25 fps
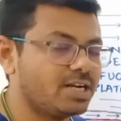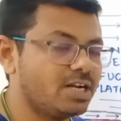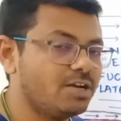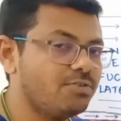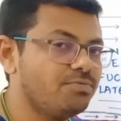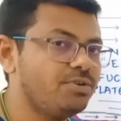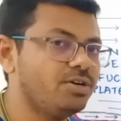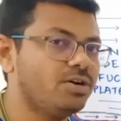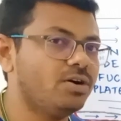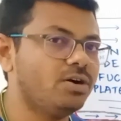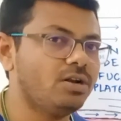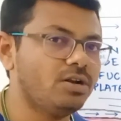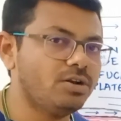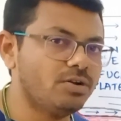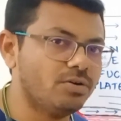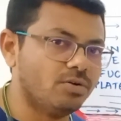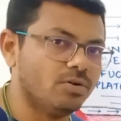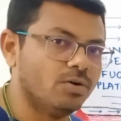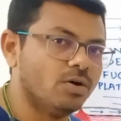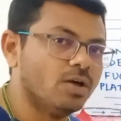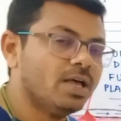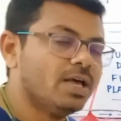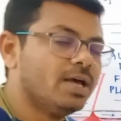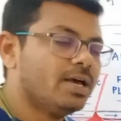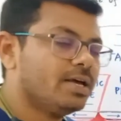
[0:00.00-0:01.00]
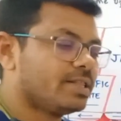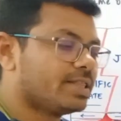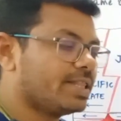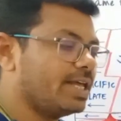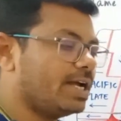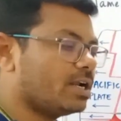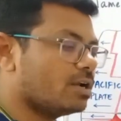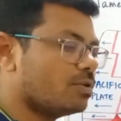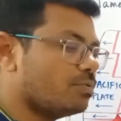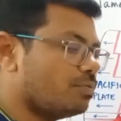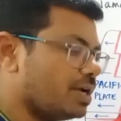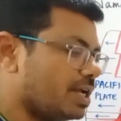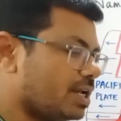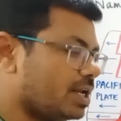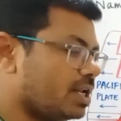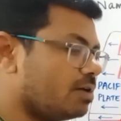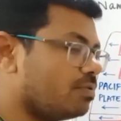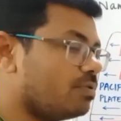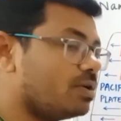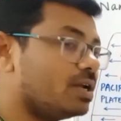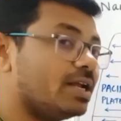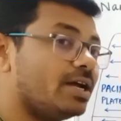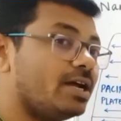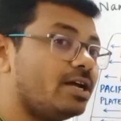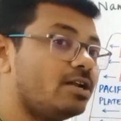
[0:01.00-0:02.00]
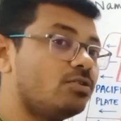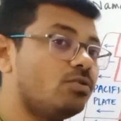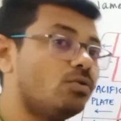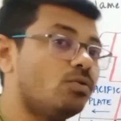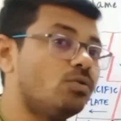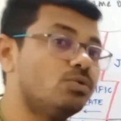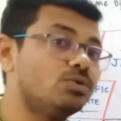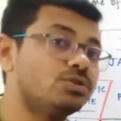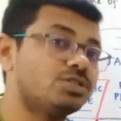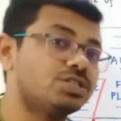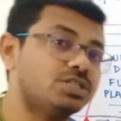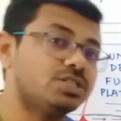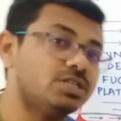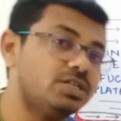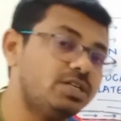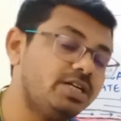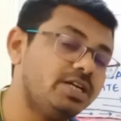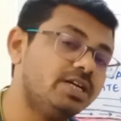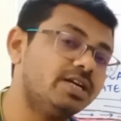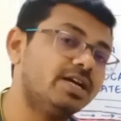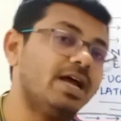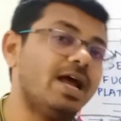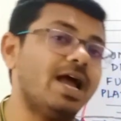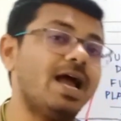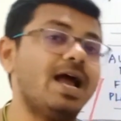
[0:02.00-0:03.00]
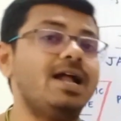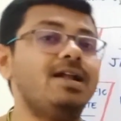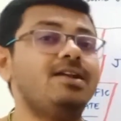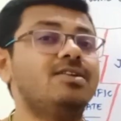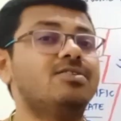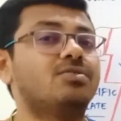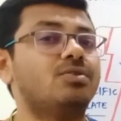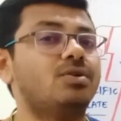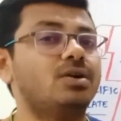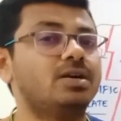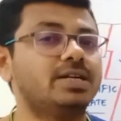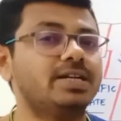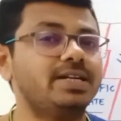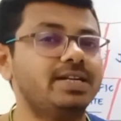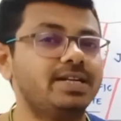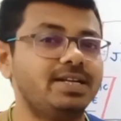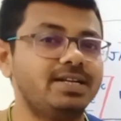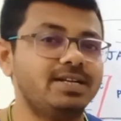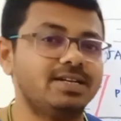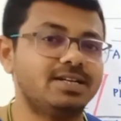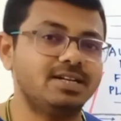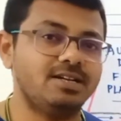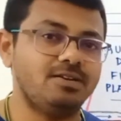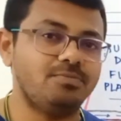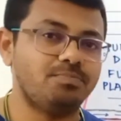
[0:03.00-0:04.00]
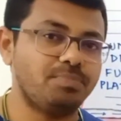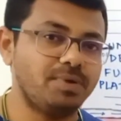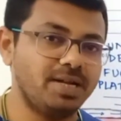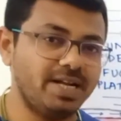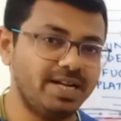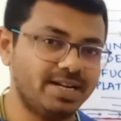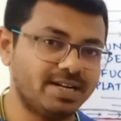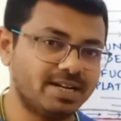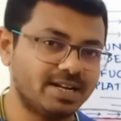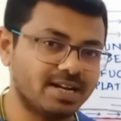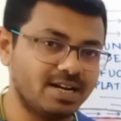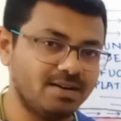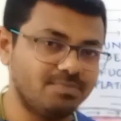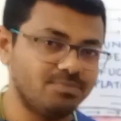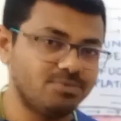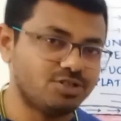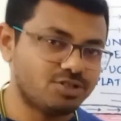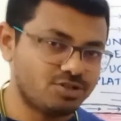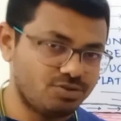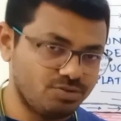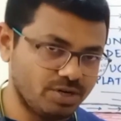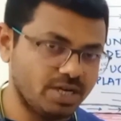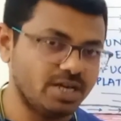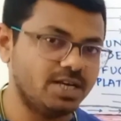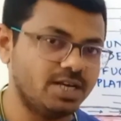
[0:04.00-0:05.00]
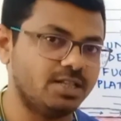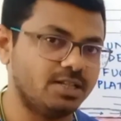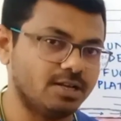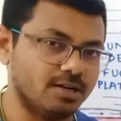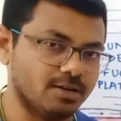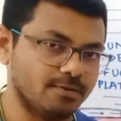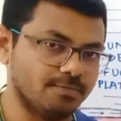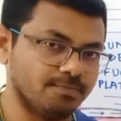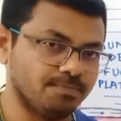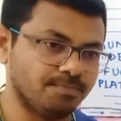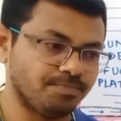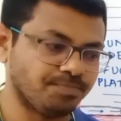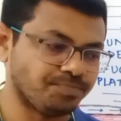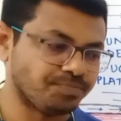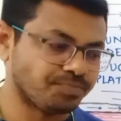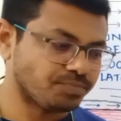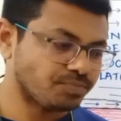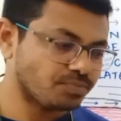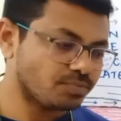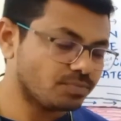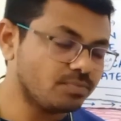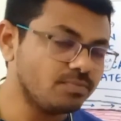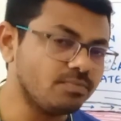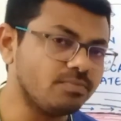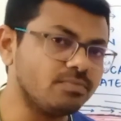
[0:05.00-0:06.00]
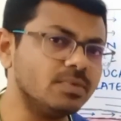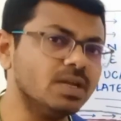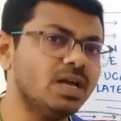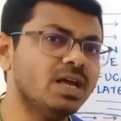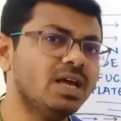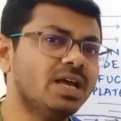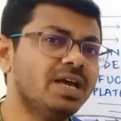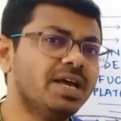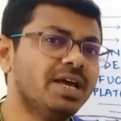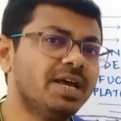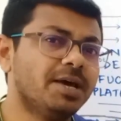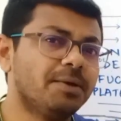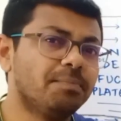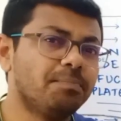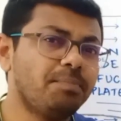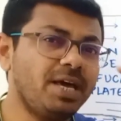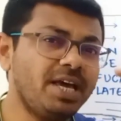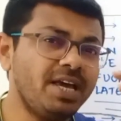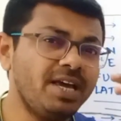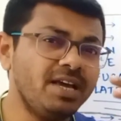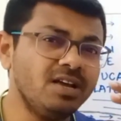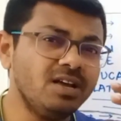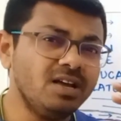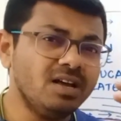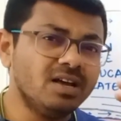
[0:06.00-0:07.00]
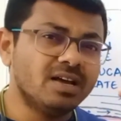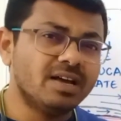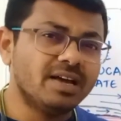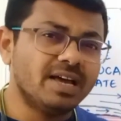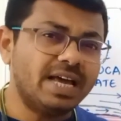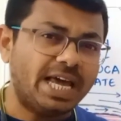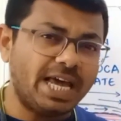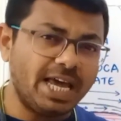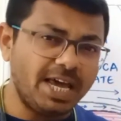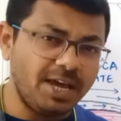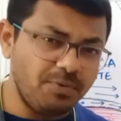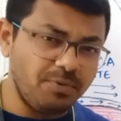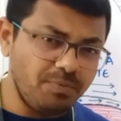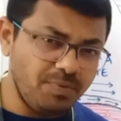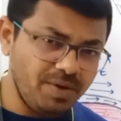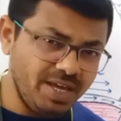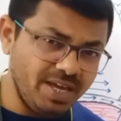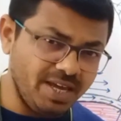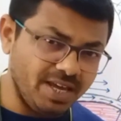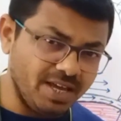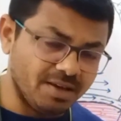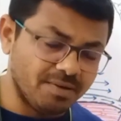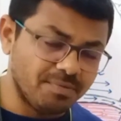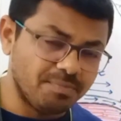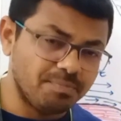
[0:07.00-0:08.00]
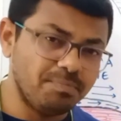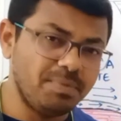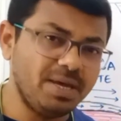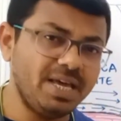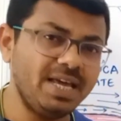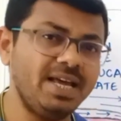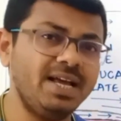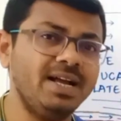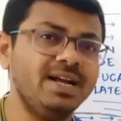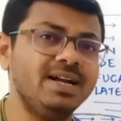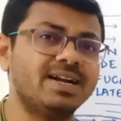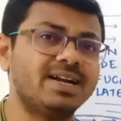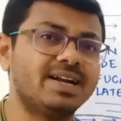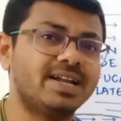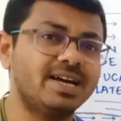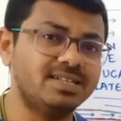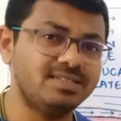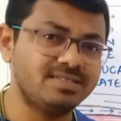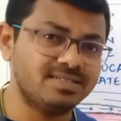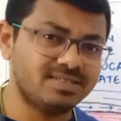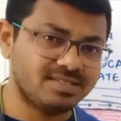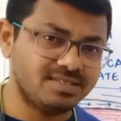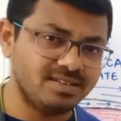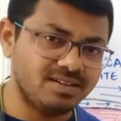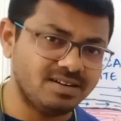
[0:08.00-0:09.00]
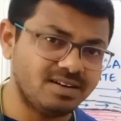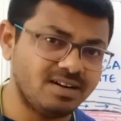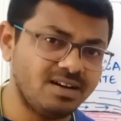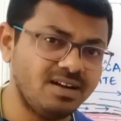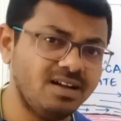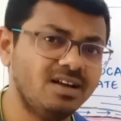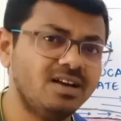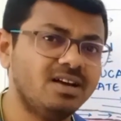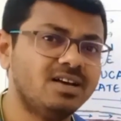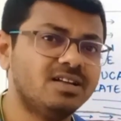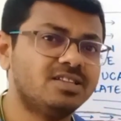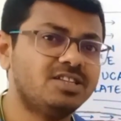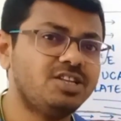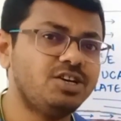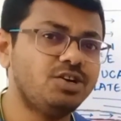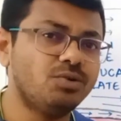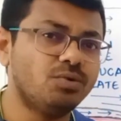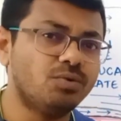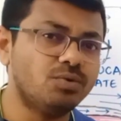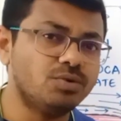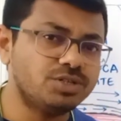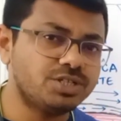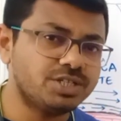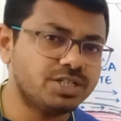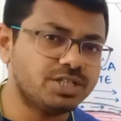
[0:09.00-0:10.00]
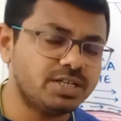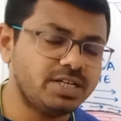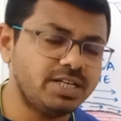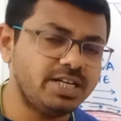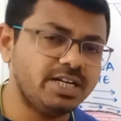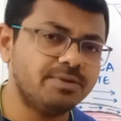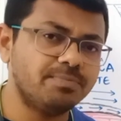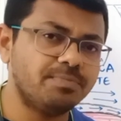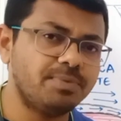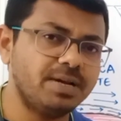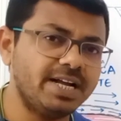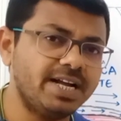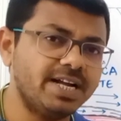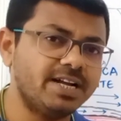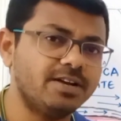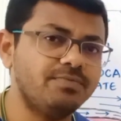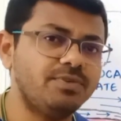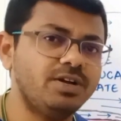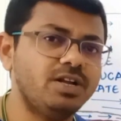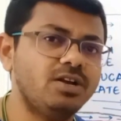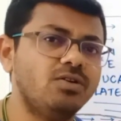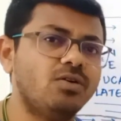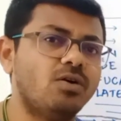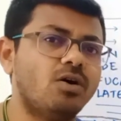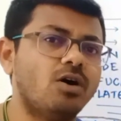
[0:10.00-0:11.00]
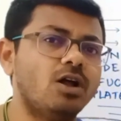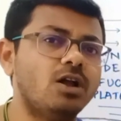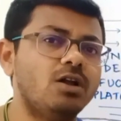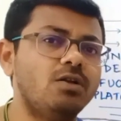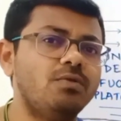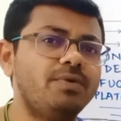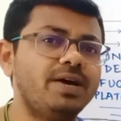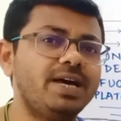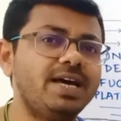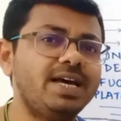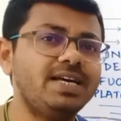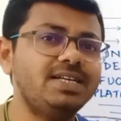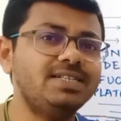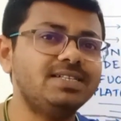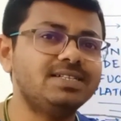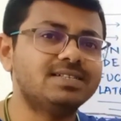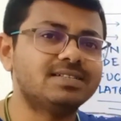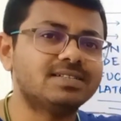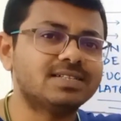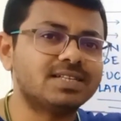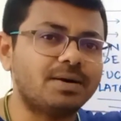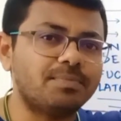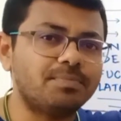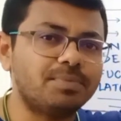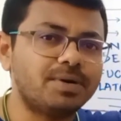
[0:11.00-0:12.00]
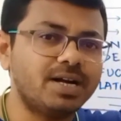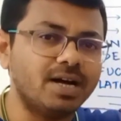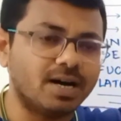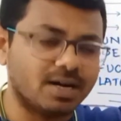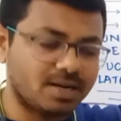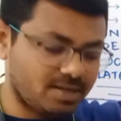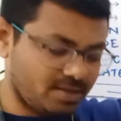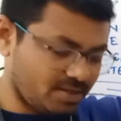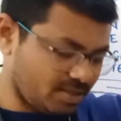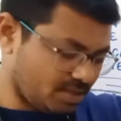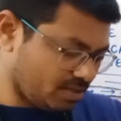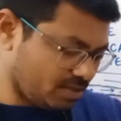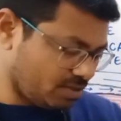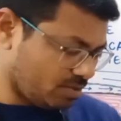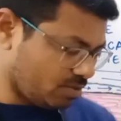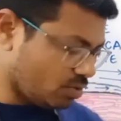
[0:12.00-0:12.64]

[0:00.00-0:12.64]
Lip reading: Now we all know that whenever an oceanic and continental plate comes together, being heavy, being denser, the oceanic plate will always subduct.